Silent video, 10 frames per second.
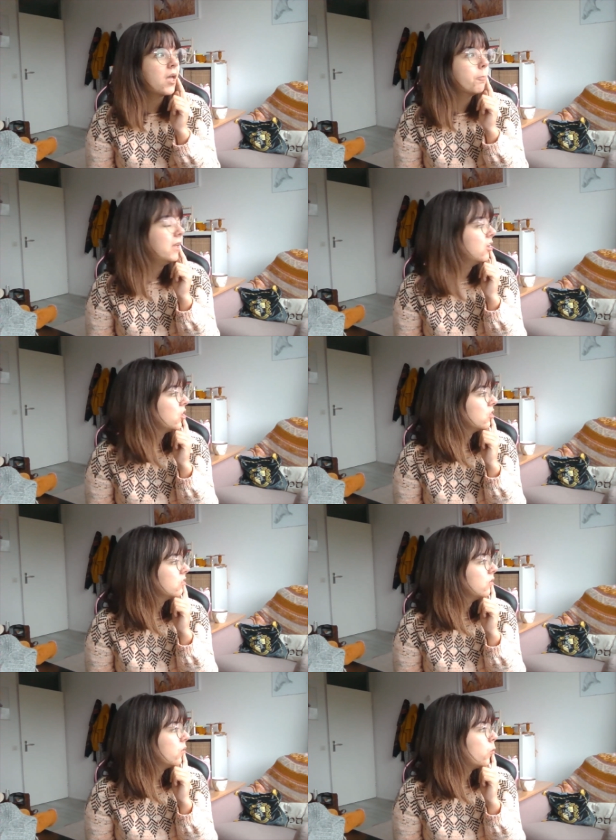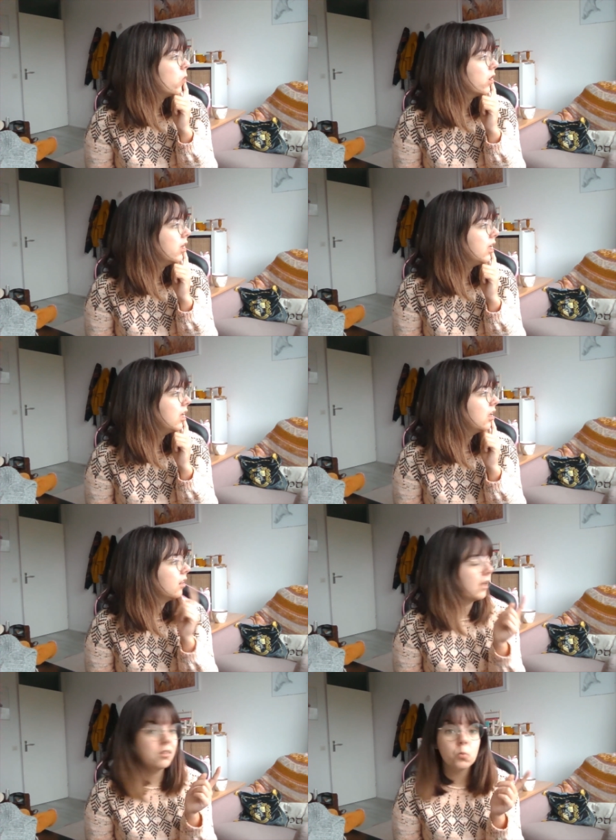Because the
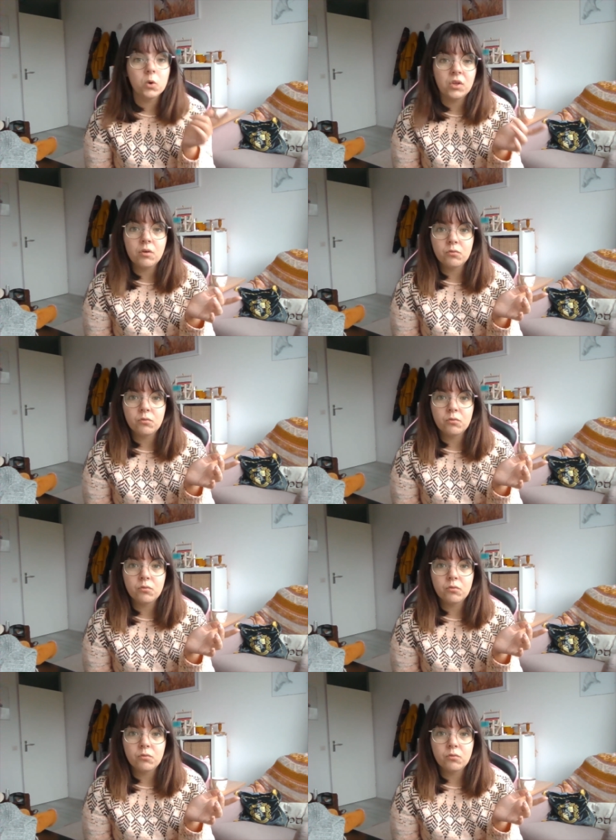working